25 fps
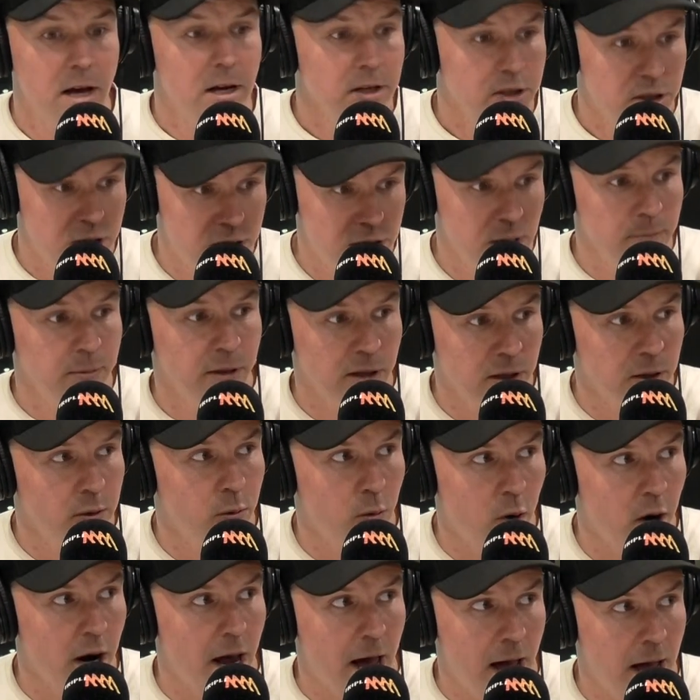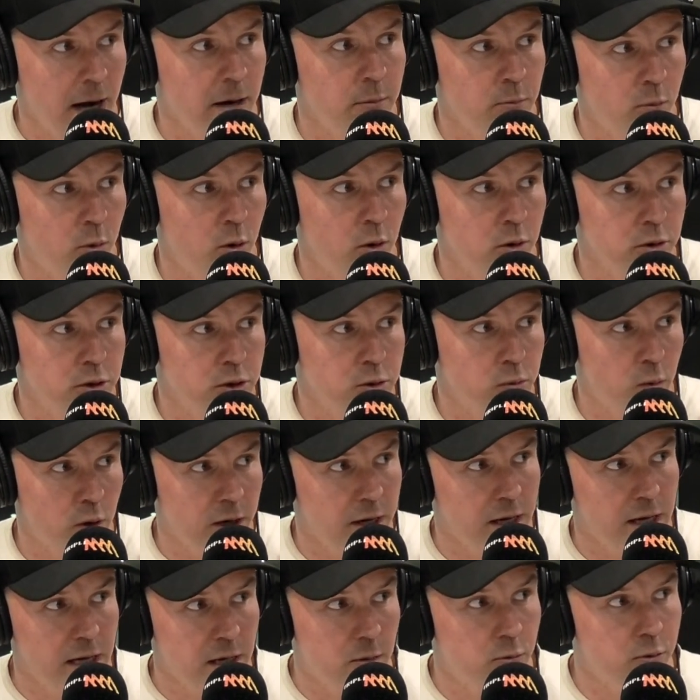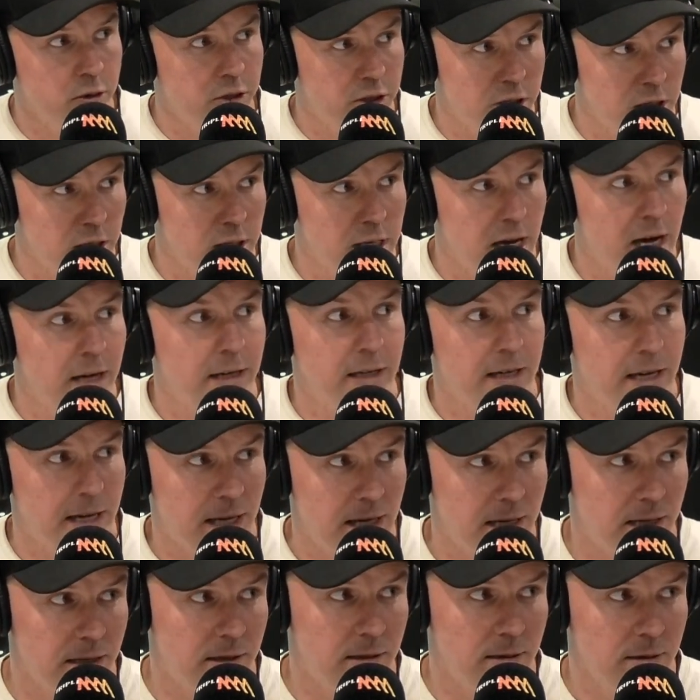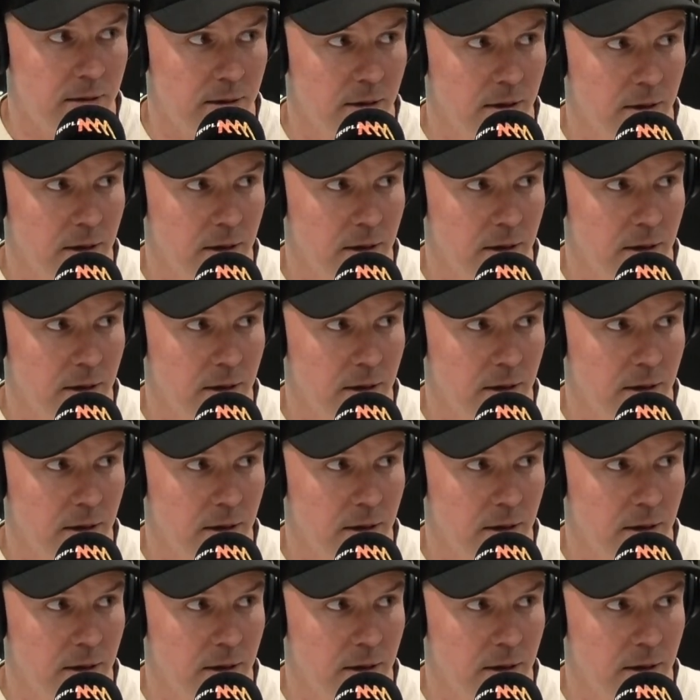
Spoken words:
similar to what Adam was when he was a young kid